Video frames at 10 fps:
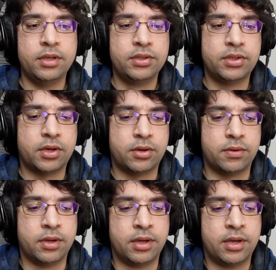
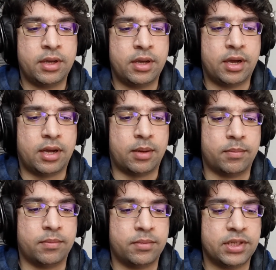So
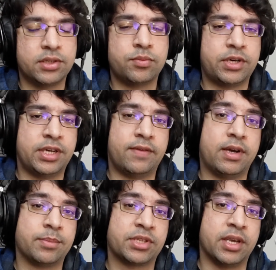this is where
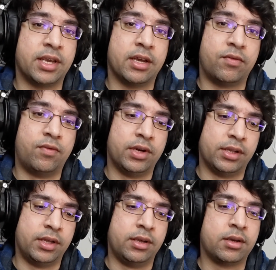DevOps can get
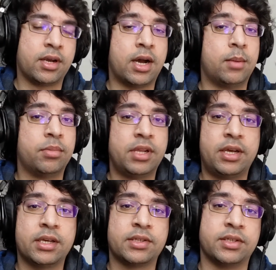really
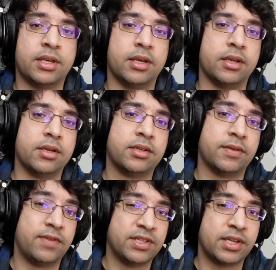complex and
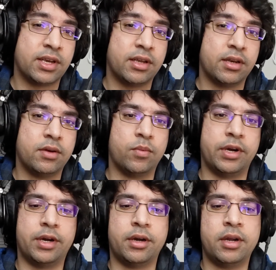sophisticated,
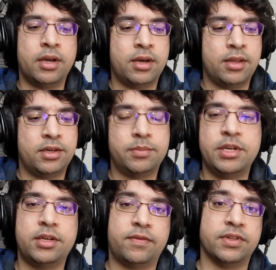where there's
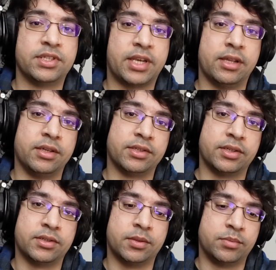many different scaling
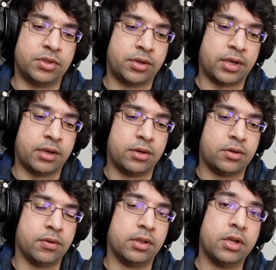systems. You can
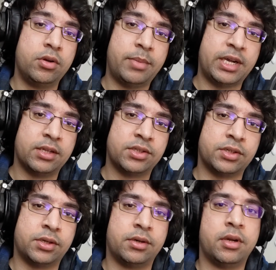do a load
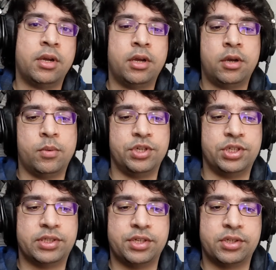balancer,
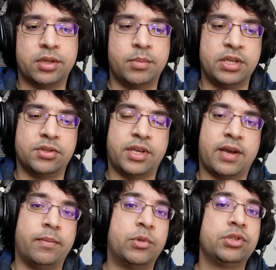which essentially means you
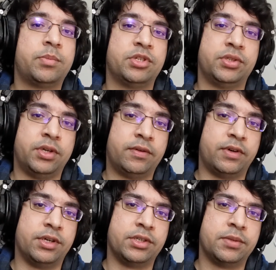have multiple
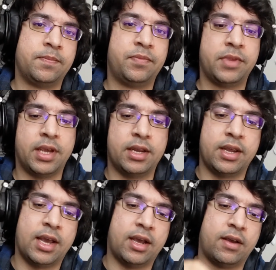servers and
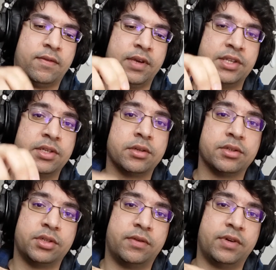you have a
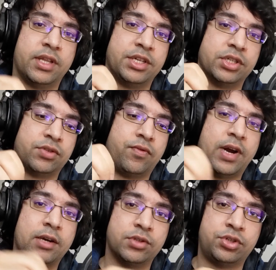single server that just
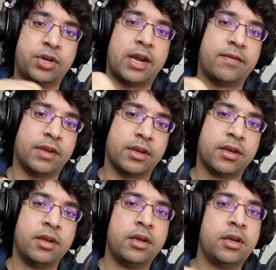routes
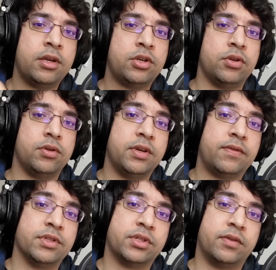traffic to
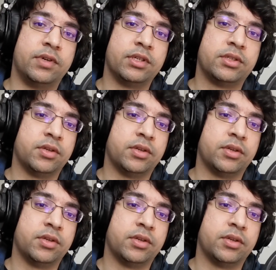different servers.